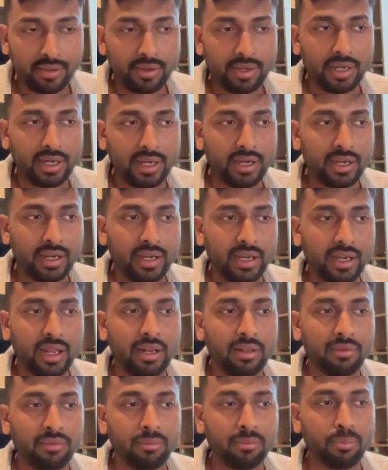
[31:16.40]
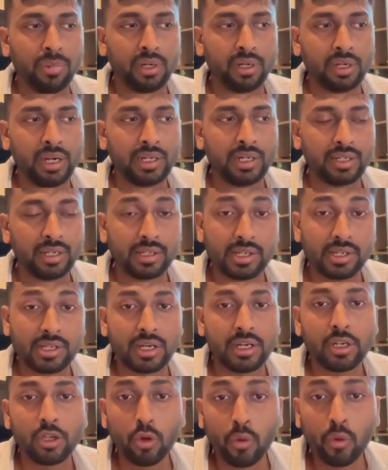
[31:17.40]
But let's register
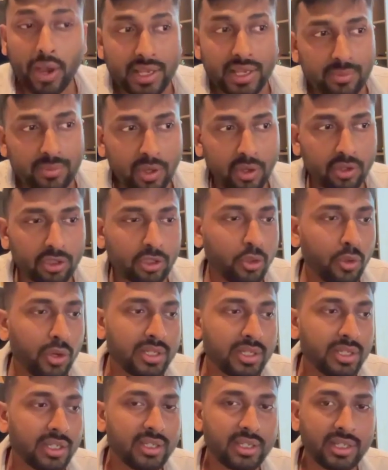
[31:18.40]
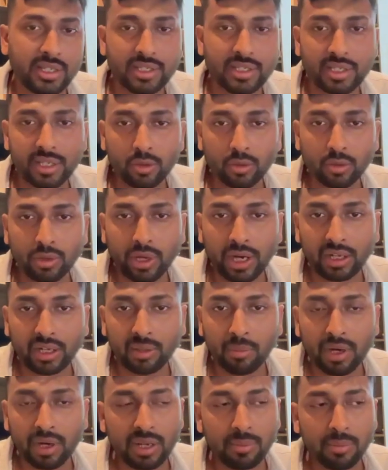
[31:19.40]
in US, because US is easy to get the
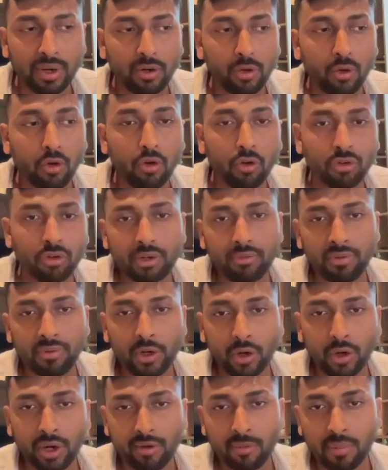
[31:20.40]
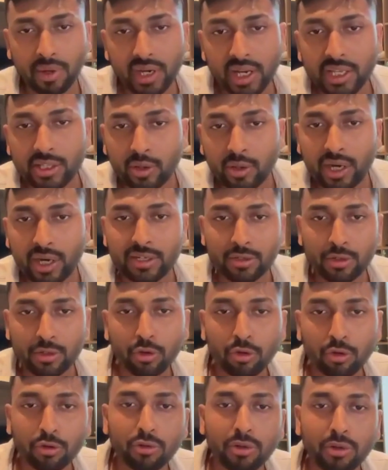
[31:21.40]
money, but oh, we don't have money, so let's
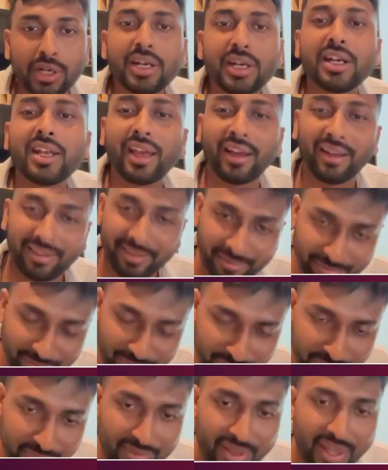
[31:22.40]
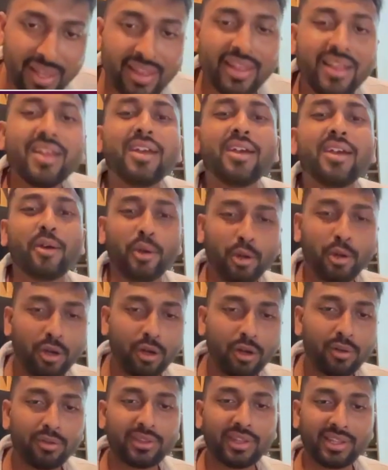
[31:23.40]
do in India.
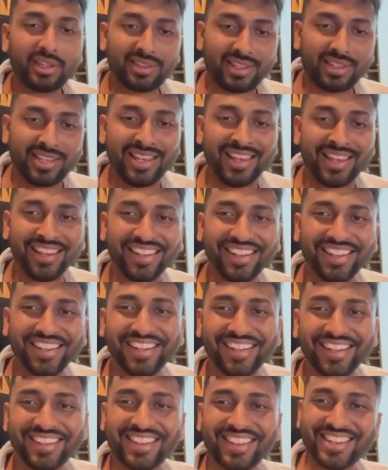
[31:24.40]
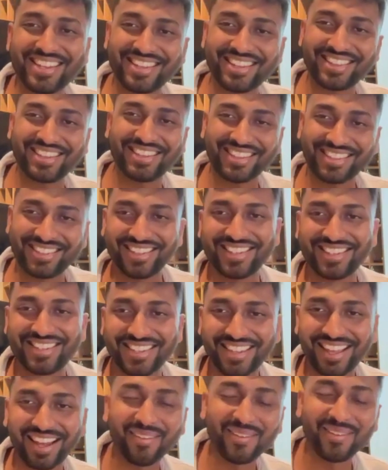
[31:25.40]
This this
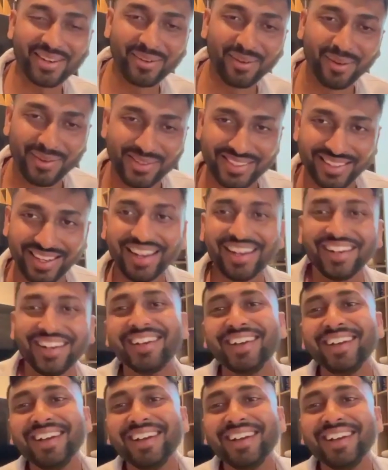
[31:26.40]
is how it goes, right?